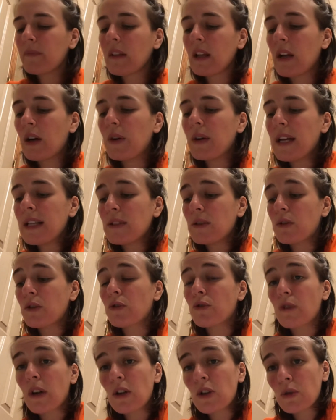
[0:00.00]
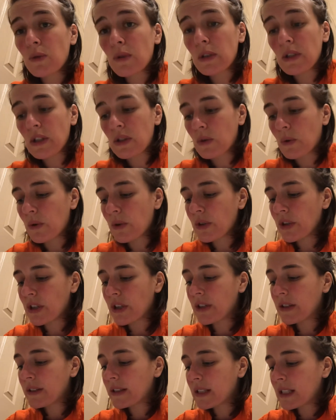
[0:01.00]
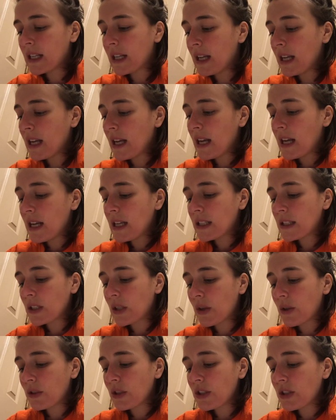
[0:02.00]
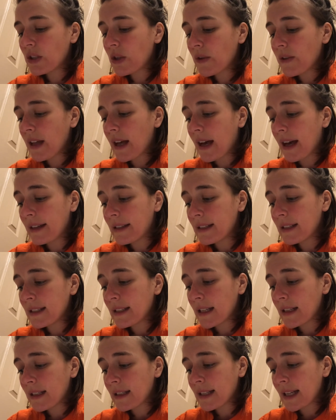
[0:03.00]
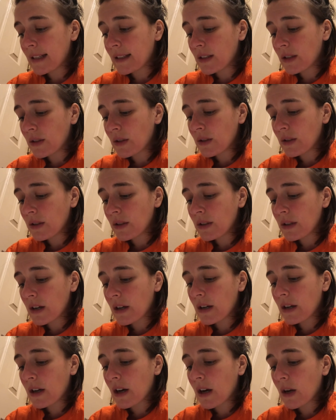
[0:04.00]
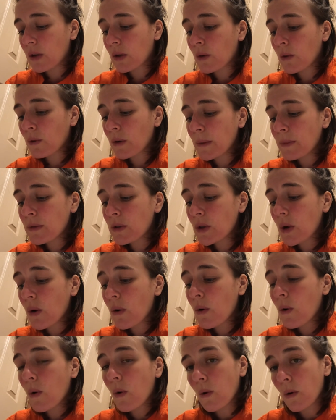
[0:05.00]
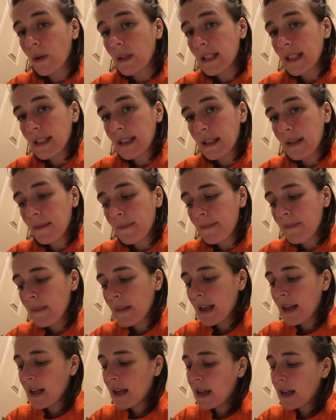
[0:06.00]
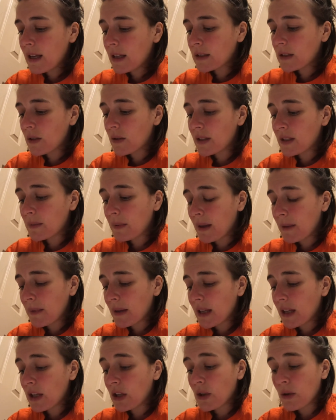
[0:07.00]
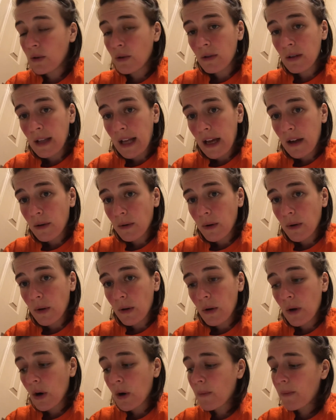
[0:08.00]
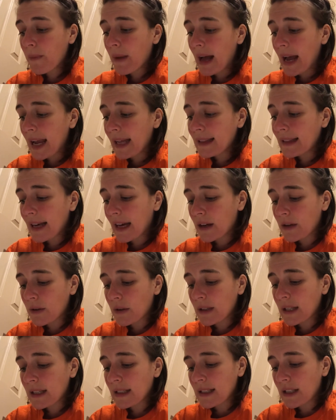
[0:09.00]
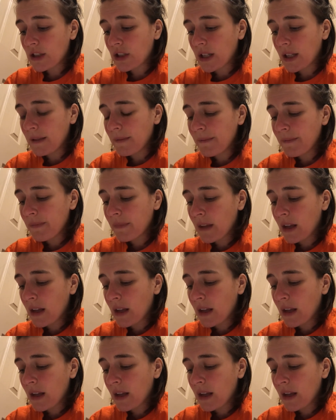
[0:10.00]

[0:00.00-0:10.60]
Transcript: Okay, so structural disorders. So just know that undescended testicles are called cryptochordism. So this may be a unilateral or bilateral condition.